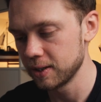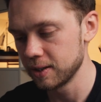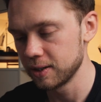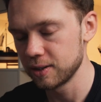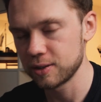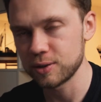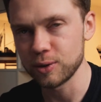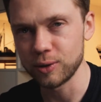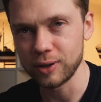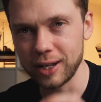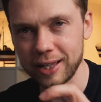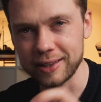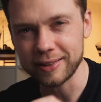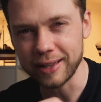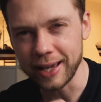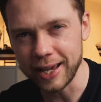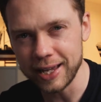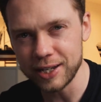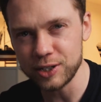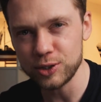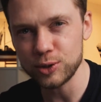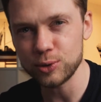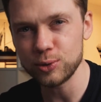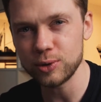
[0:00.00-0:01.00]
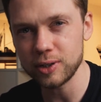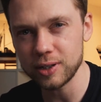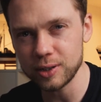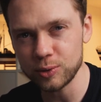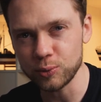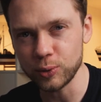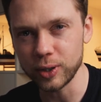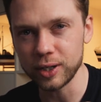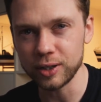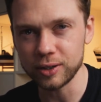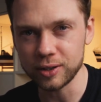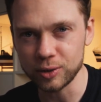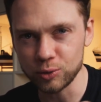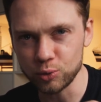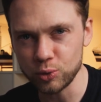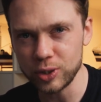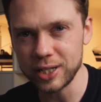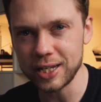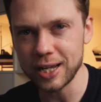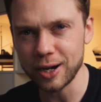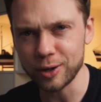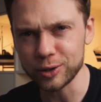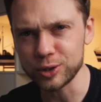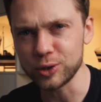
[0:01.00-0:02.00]
So like the head unit where you can
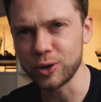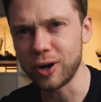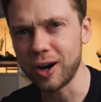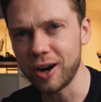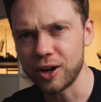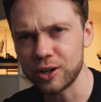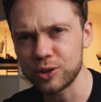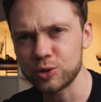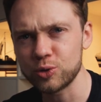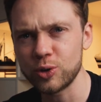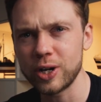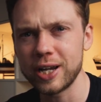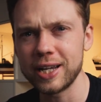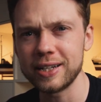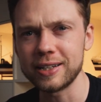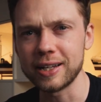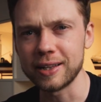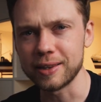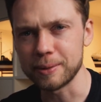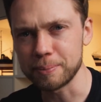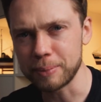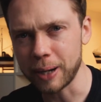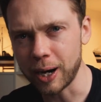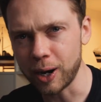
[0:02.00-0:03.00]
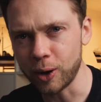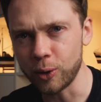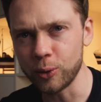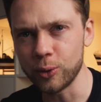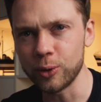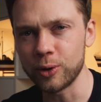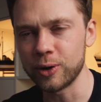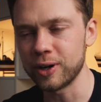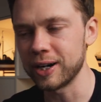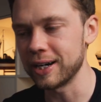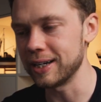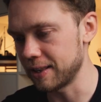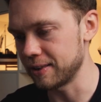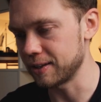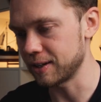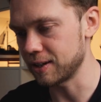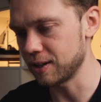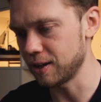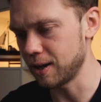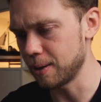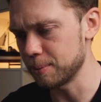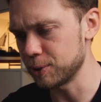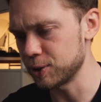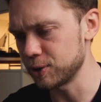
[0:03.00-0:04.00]
read out your heart rate and the power and the
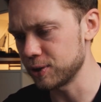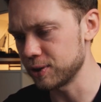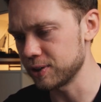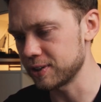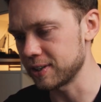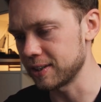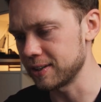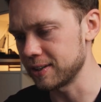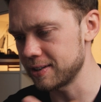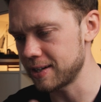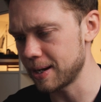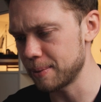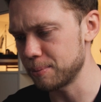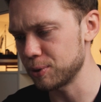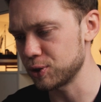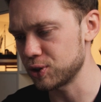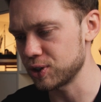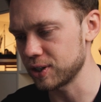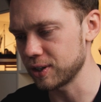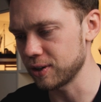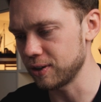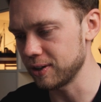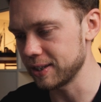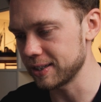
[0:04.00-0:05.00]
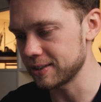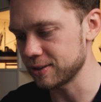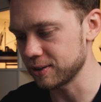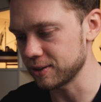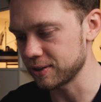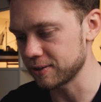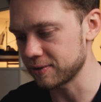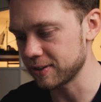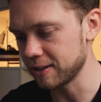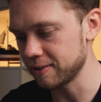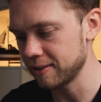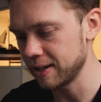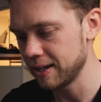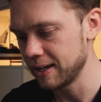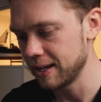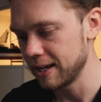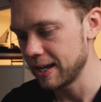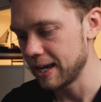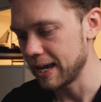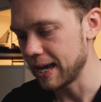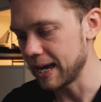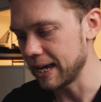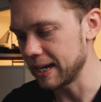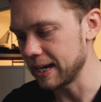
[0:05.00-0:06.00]
kilometers temperature and all that sort of stuff.
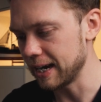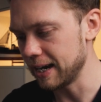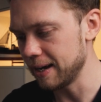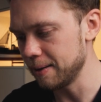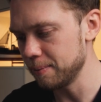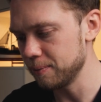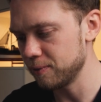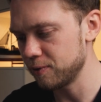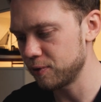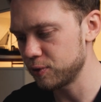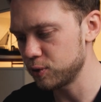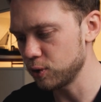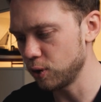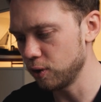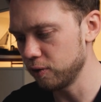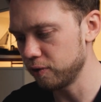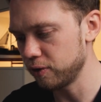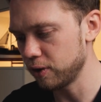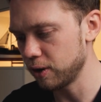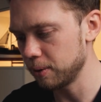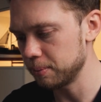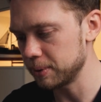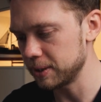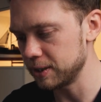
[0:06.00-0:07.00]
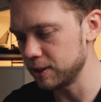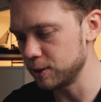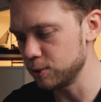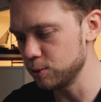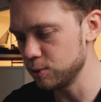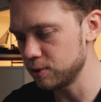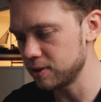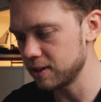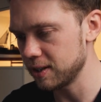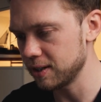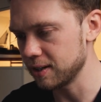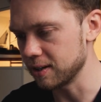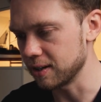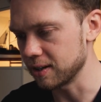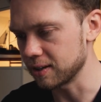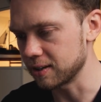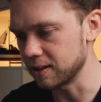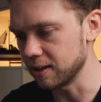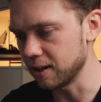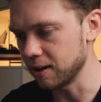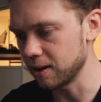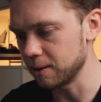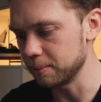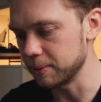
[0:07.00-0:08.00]
And I'm so far been using a
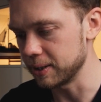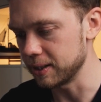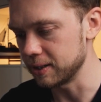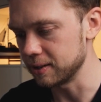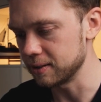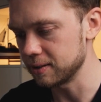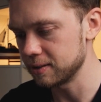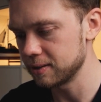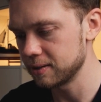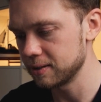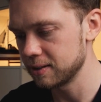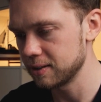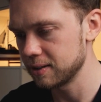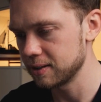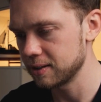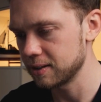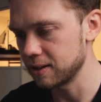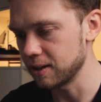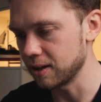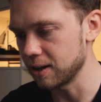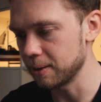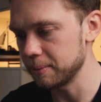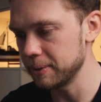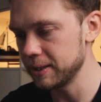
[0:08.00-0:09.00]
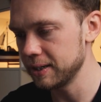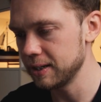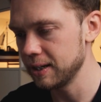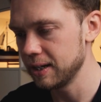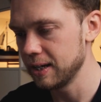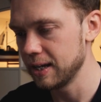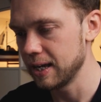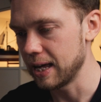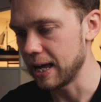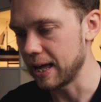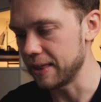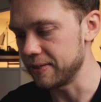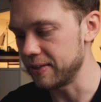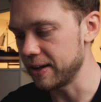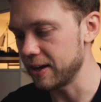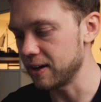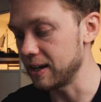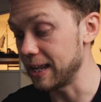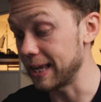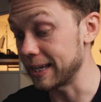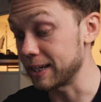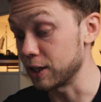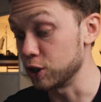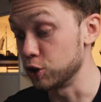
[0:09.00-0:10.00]
Garmin, and they're
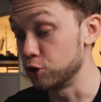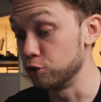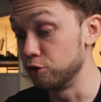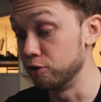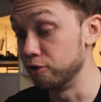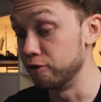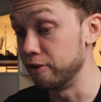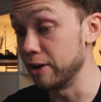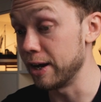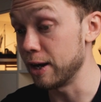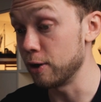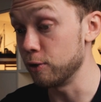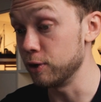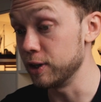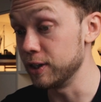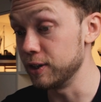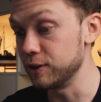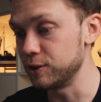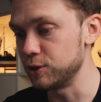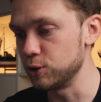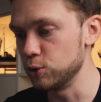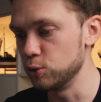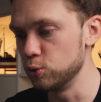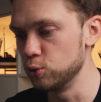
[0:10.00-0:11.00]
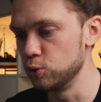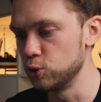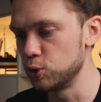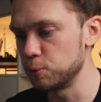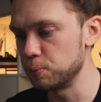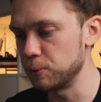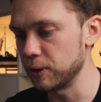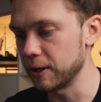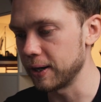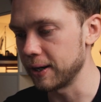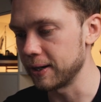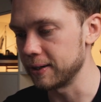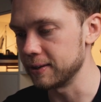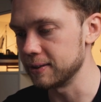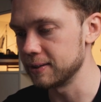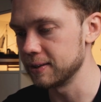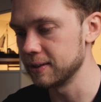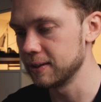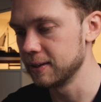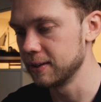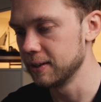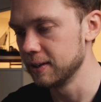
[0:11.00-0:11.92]
like a very huge brand.